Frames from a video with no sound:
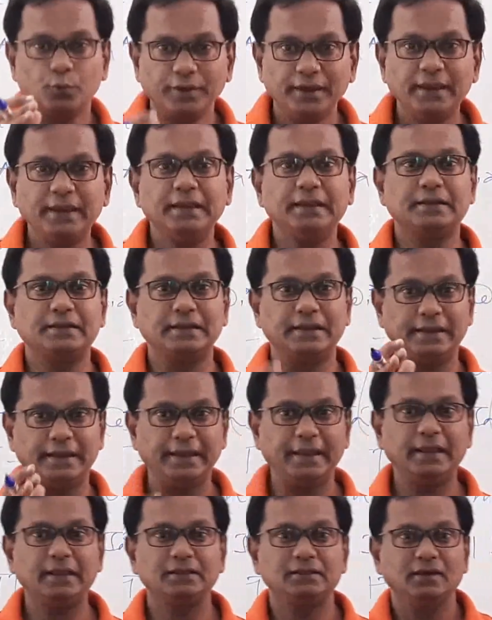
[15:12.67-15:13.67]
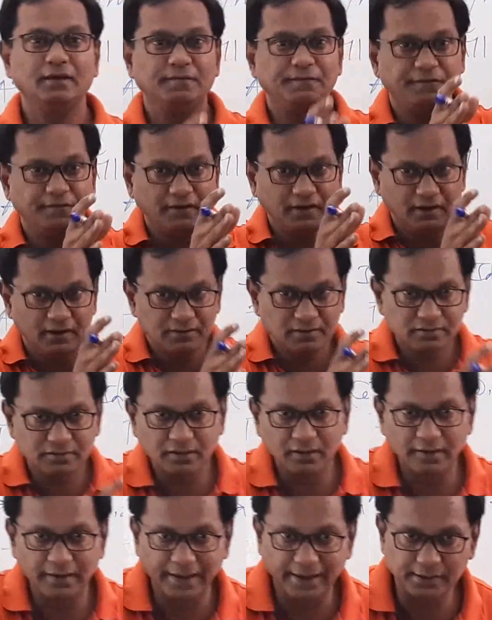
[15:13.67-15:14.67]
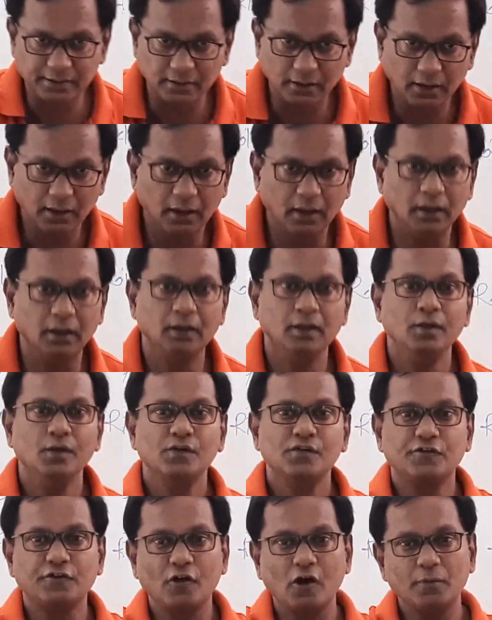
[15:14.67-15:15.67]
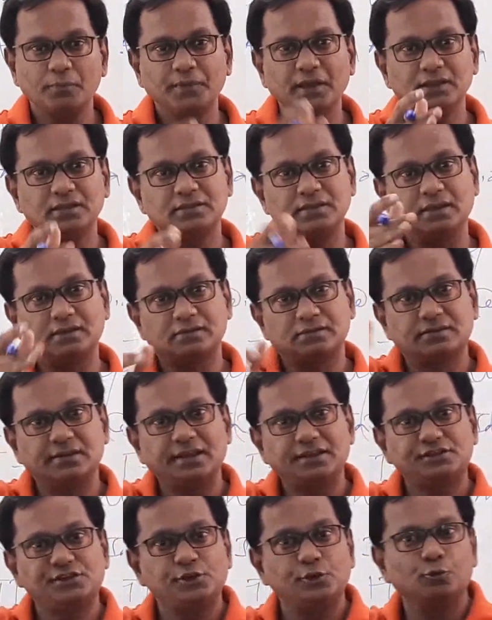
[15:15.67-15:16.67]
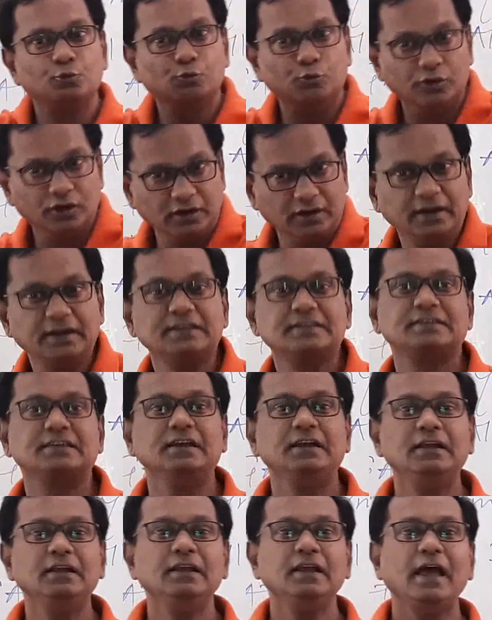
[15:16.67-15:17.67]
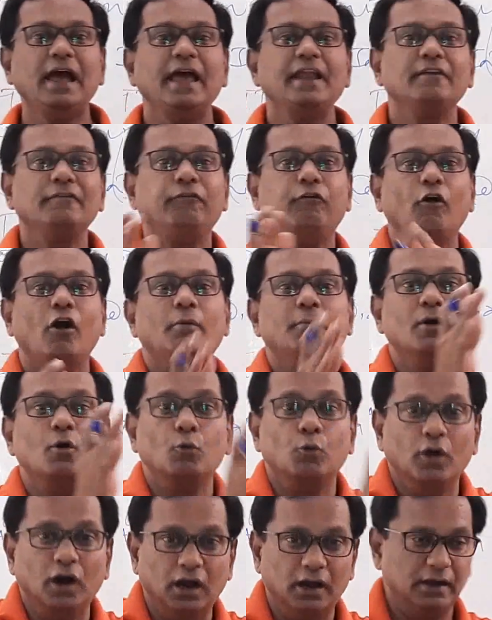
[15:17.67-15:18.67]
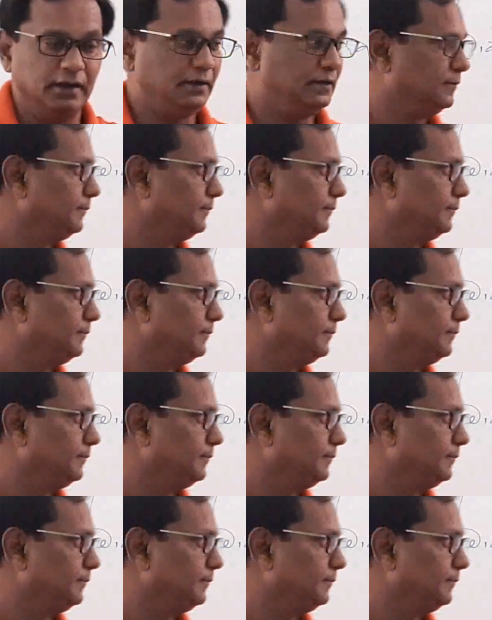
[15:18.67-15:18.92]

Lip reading: we take the first letter from the successive words and form a word.